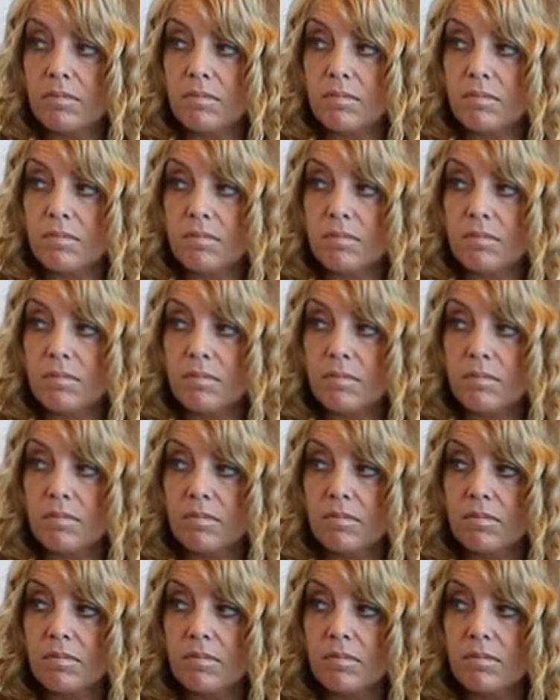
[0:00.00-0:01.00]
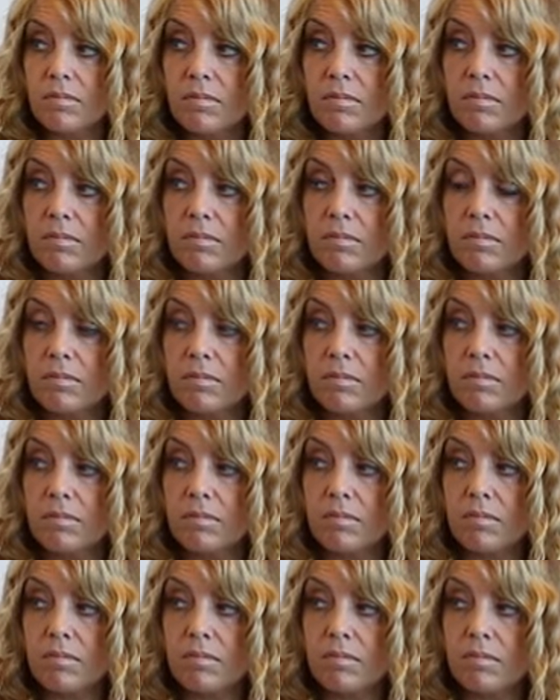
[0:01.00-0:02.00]

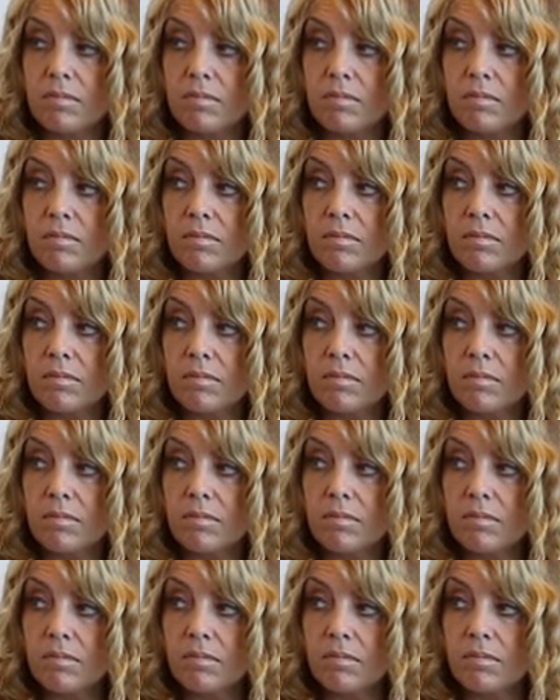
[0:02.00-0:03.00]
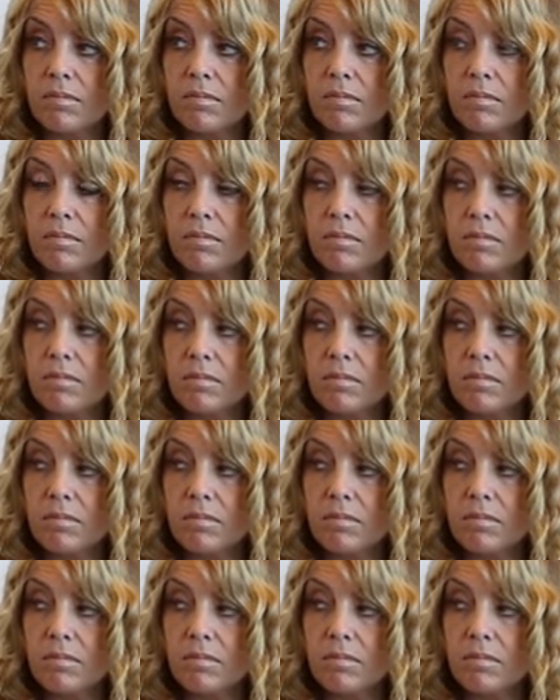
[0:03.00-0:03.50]
No words are spoken by the person on screen.